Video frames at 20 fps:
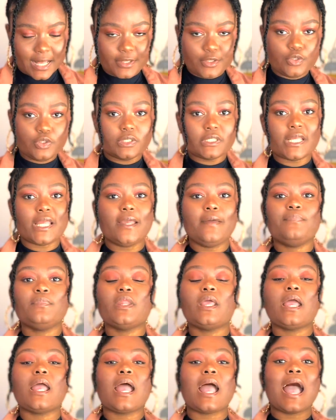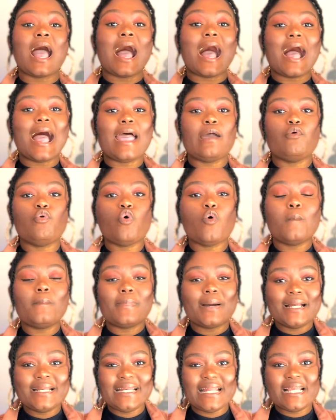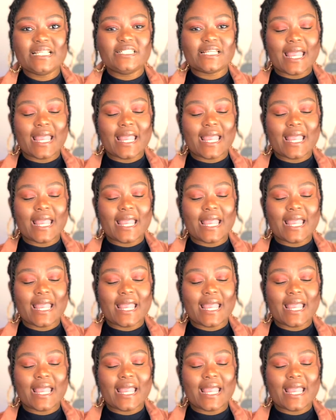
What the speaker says: You say, I will manage